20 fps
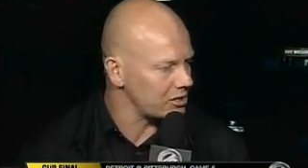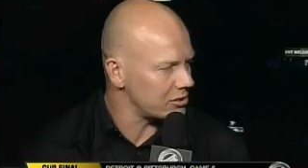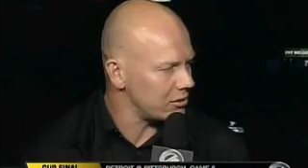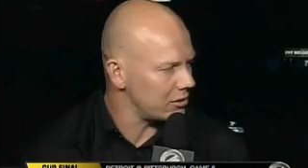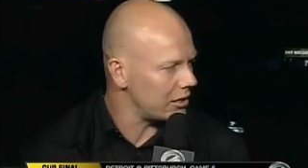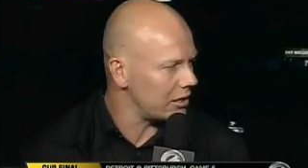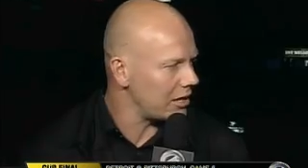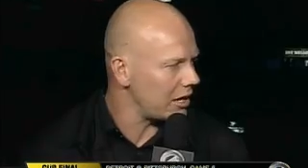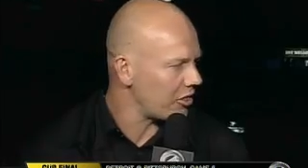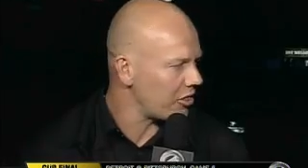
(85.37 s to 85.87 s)

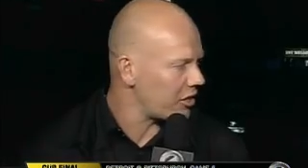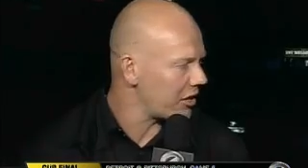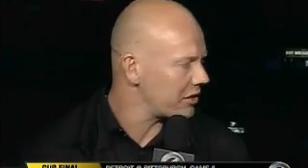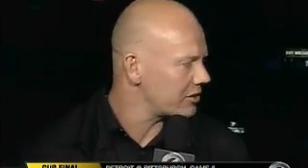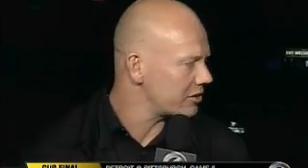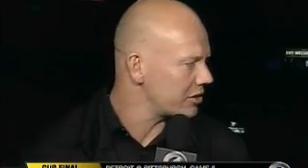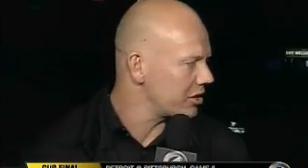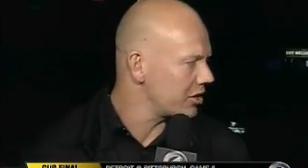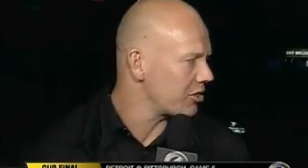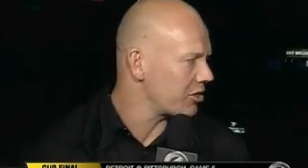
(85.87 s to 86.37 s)
So I think
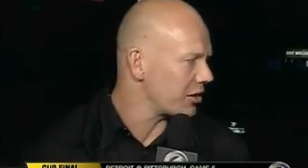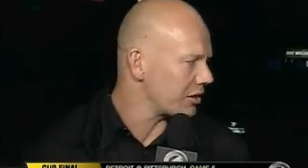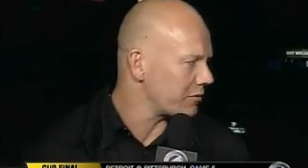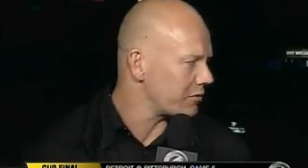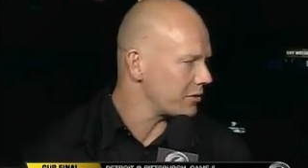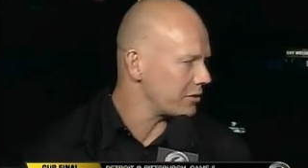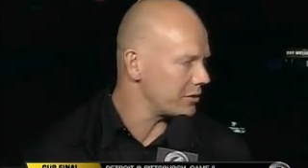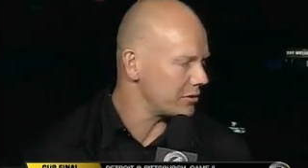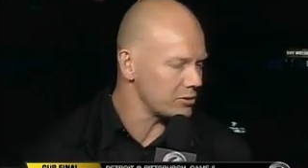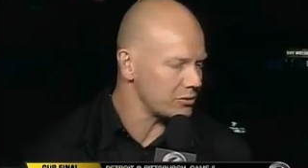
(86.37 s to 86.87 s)
it's a good thing
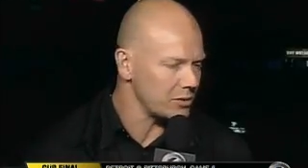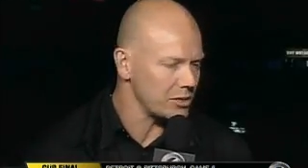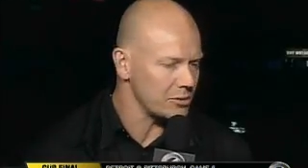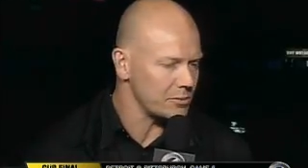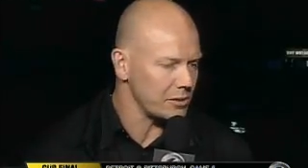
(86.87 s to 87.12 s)
for Swedish